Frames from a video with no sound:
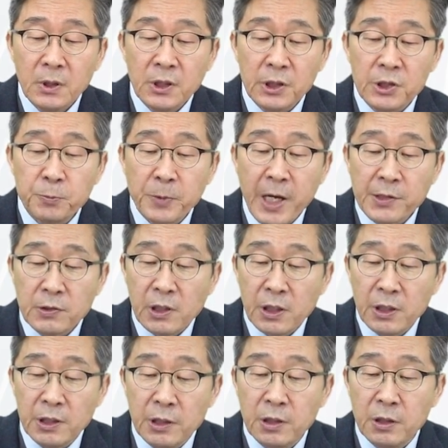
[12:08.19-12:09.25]
especially
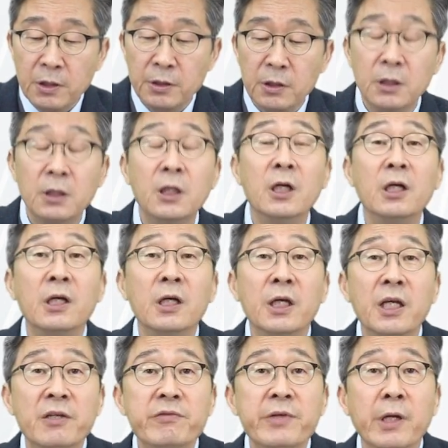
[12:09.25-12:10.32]
near the
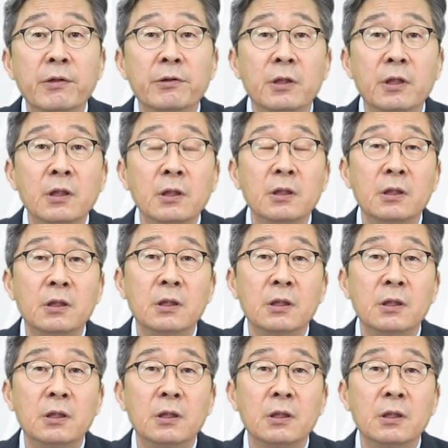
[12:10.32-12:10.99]
indenter,